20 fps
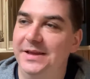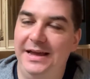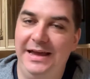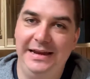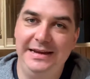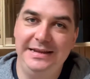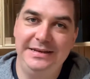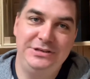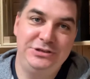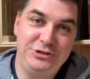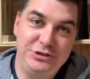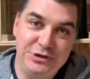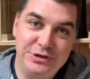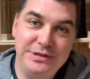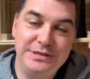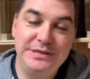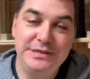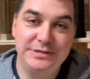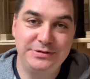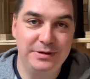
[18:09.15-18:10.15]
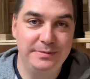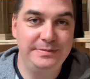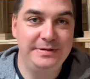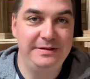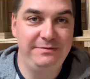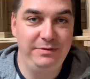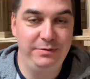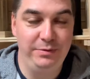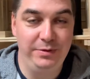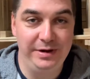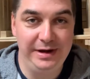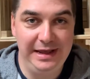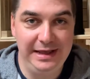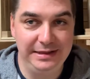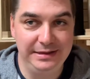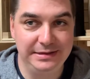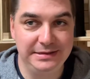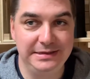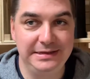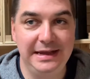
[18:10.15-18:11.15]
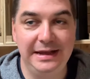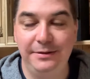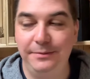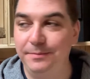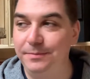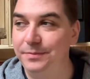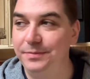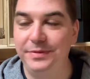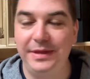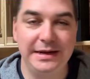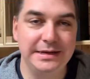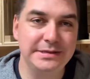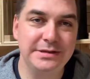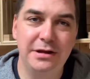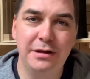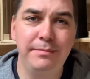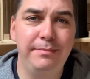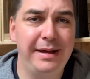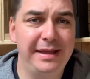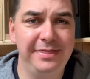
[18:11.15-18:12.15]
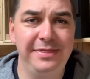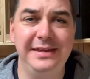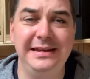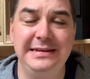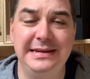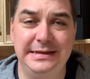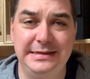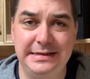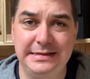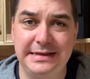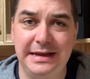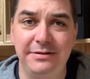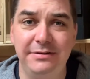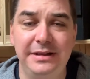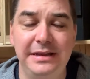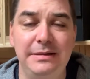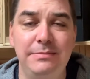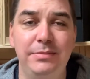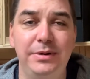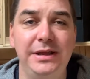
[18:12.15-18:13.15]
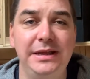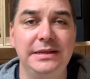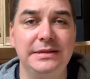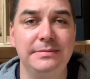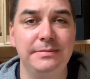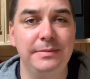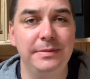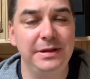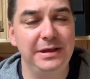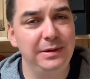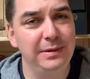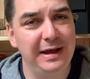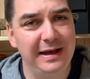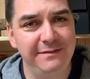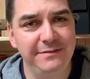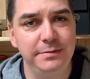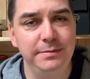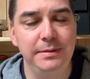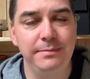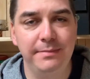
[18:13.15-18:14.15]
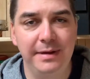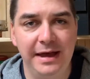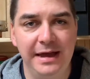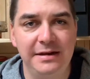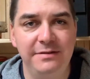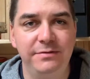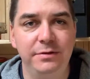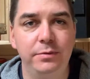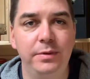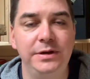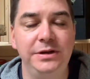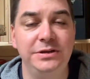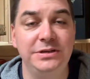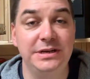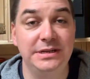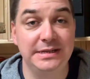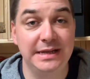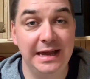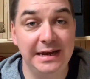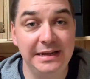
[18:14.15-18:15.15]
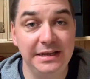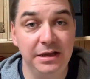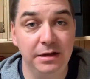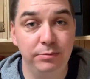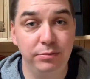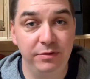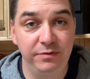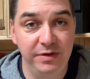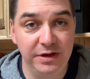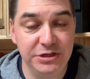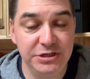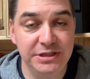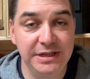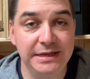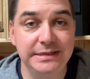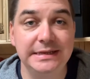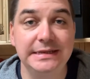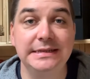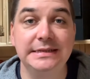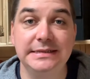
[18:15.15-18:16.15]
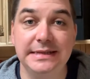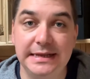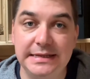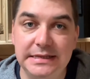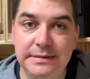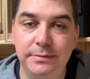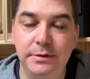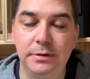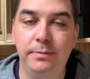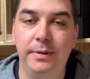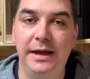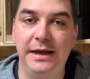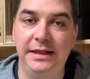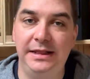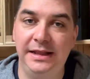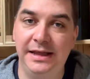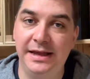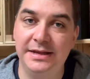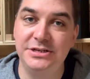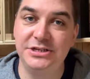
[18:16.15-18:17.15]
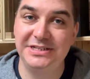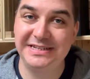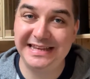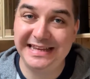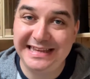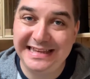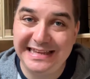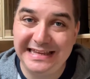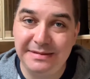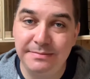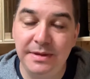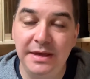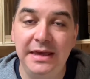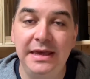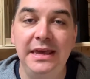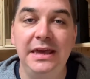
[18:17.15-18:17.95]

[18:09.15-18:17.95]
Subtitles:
and it does disrupt everyone else. Now, that's not a bad thing necessarily, but you have to be mindful when you're designing your provision that's accessible by a large team.